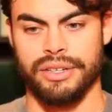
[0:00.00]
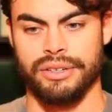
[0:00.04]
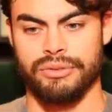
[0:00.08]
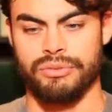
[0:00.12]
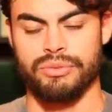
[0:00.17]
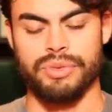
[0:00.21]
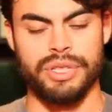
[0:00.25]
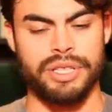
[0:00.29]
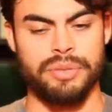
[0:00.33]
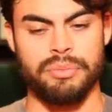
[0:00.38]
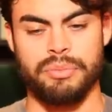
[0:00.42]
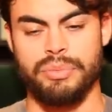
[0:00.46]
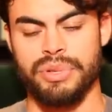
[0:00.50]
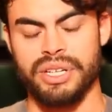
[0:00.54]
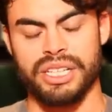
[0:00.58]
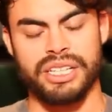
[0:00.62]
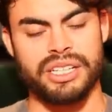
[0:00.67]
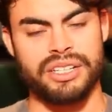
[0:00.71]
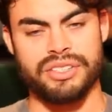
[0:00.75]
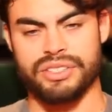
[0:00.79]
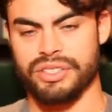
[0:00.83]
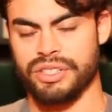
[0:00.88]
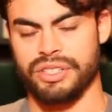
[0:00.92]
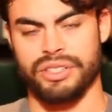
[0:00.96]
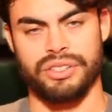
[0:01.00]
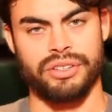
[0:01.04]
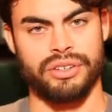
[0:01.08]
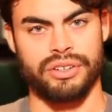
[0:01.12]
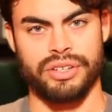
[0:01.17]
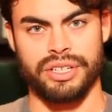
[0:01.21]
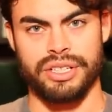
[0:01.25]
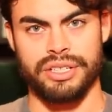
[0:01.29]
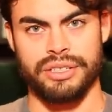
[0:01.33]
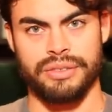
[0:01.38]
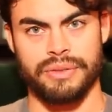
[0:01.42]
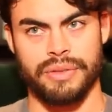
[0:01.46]
really big
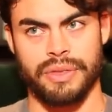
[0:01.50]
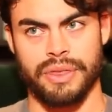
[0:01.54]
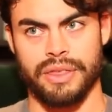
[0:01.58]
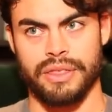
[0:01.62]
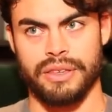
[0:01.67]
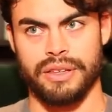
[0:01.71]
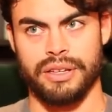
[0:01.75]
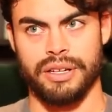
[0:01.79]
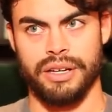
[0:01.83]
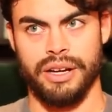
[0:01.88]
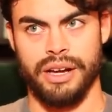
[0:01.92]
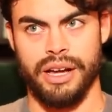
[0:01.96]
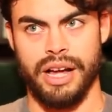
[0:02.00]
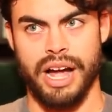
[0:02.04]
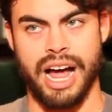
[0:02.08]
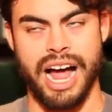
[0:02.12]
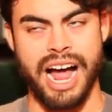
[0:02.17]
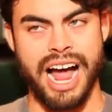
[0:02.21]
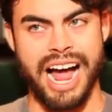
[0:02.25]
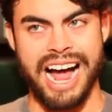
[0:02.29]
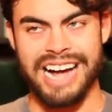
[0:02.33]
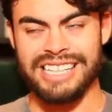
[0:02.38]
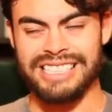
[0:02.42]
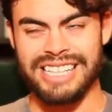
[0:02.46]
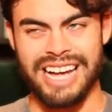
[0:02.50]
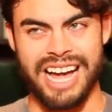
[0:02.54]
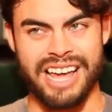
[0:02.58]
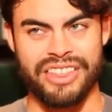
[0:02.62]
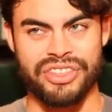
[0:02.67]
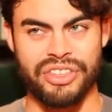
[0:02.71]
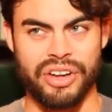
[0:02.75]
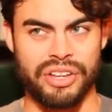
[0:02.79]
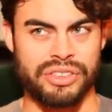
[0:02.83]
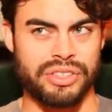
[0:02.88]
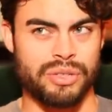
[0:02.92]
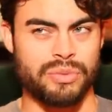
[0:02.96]
insecurity. I, I
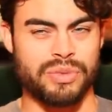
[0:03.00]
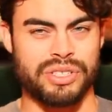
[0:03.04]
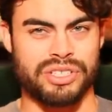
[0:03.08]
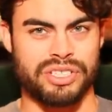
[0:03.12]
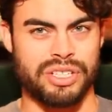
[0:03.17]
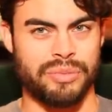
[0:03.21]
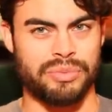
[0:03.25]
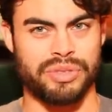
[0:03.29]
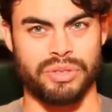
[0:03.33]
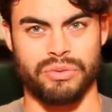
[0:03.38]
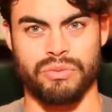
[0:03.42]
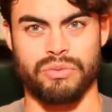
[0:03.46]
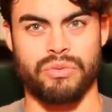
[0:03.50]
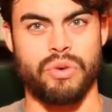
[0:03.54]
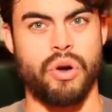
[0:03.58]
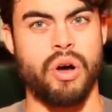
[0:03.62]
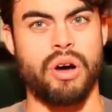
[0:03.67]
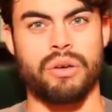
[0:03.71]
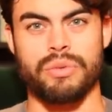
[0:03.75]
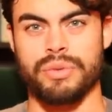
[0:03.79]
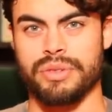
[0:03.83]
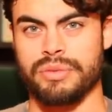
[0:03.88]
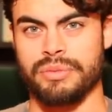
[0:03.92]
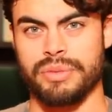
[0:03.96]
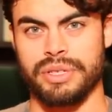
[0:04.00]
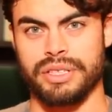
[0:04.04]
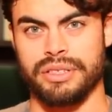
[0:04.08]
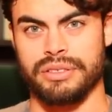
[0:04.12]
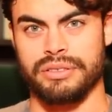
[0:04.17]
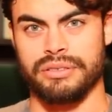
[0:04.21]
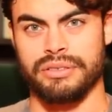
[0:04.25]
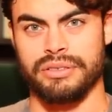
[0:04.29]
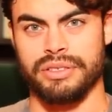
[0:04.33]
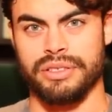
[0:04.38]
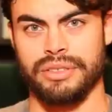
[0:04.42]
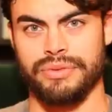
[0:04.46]
thought there was something wrong with me
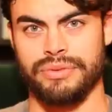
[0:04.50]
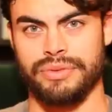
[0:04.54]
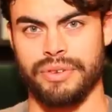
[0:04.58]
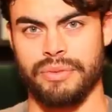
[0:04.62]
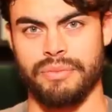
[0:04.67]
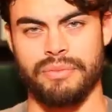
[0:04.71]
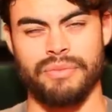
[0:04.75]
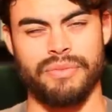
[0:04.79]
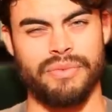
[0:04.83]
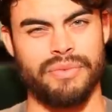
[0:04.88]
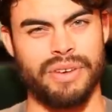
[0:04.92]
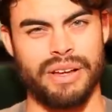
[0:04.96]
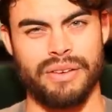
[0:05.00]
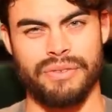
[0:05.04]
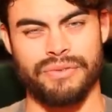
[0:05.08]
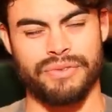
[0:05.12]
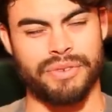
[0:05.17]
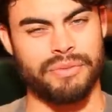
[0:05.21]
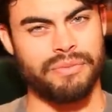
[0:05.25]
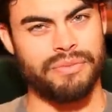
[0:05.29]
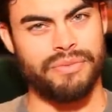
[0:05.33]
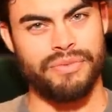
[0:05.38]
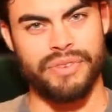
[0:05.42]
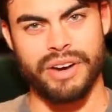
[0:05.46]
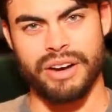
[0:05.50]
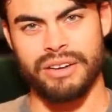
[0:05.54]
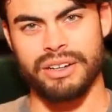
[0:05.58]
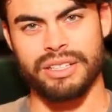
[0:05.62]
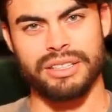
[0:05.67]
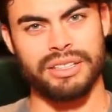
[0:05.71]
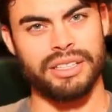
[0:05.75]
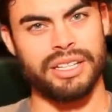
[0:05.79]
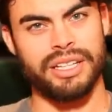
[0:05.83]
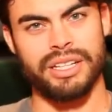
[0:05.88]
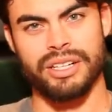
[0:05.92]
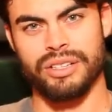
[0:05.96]
from from very
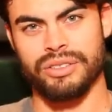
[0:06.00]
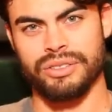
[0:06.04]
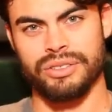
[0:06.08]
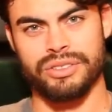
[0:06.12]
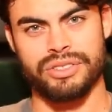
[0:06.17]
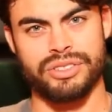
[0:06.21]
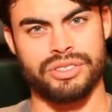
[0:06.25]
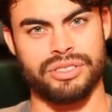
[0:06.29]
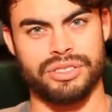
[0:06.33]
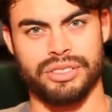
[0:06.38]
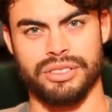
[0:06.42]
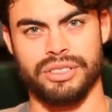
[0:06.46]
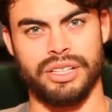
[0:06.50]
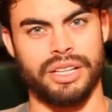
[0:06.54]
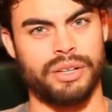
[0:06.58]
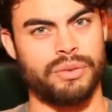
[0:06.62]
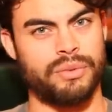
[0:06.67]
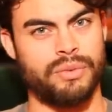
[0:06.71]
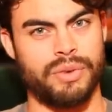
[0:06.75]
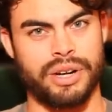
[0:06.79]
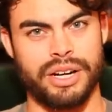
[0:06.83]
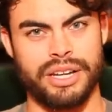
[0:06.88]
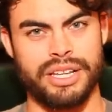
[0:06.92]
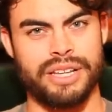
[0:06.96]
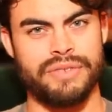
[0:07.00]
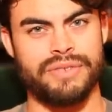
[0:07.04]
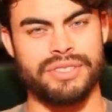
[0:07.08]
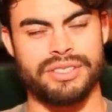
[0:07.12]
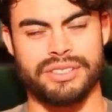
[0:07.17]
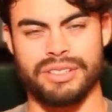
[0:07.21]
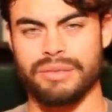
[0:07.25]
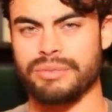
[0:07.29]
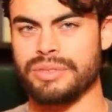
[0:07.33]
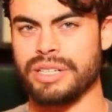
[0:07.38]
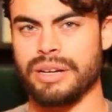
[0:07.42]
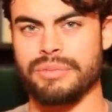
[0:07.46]
little to like when even
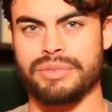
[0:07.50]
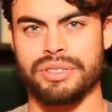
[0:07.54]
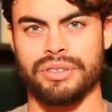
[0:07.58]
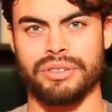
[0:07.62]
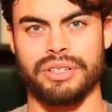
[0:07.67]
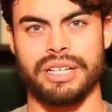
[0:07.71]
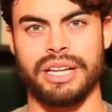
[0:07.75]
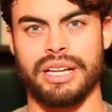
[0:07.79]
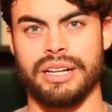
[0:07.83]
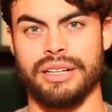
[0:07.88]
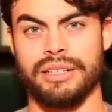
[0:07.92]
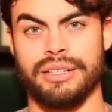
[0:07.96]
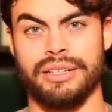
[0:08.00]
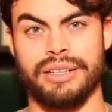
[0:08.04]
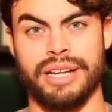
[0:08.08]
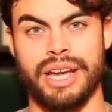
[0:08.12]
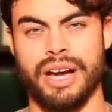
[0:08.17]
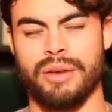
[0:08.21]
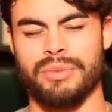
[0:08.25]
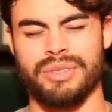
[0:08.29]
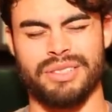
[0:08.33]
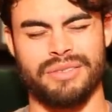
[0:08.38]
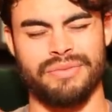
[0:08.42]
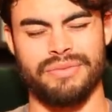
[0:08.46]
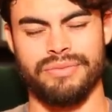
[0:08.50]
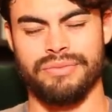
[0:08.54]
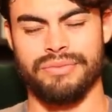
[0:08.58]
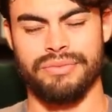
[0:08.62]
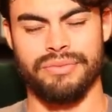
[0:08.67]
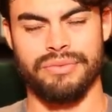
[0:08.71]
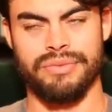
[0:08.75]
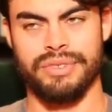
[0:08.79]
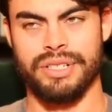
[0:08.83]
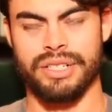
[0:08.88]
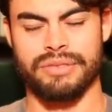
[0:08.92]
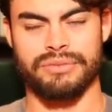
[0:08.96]
sometimes I'll get it now, but
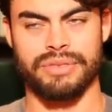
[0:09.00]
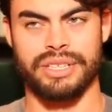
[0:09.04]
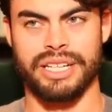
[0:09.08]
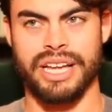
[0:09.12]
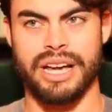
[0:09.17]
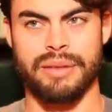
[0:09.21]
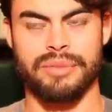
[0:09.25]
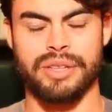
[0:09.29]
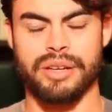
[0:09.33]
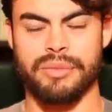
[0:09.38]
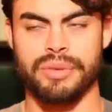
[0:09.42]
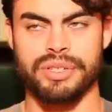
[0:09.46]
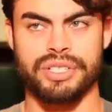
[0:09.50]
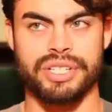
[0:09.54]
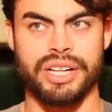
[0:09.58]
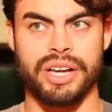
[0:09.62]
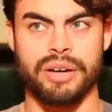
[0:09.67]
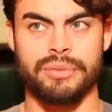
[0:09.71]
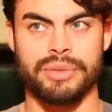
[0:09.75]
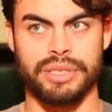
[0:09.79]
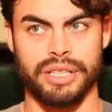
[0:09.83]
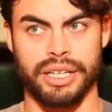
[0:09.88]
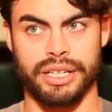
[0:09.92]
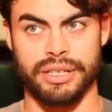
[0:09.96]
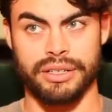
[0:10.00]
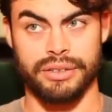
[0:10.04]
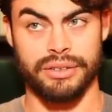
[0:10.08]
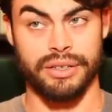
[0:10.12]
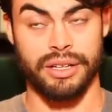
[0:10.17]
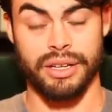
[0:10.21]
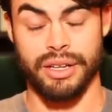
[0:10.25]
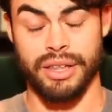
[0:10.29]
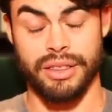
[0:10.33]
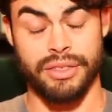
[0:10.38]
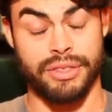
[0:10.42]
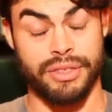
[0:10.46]
it doesn't really happen that much now. But like
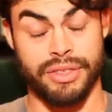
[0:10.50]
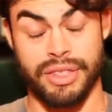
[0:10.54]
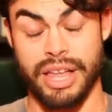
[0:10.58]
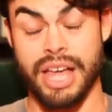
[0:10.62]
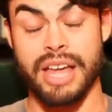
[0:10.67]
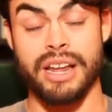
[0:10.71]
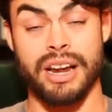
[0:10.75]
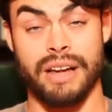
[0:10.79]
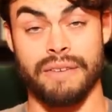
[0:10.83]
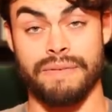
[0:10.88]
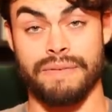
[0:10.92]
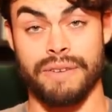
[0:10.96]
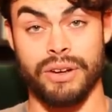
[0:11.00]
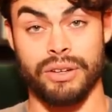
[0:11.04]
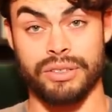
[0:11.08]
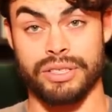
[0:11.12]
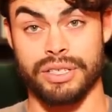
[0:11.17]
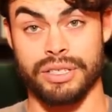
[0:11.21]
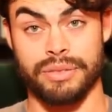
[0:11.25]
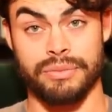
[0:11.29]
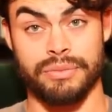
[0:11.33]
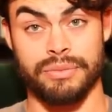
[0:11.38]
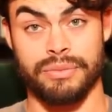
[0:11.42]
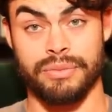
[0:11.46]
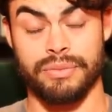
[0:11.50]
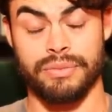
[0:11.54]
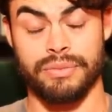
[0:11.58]
uh, then I felt it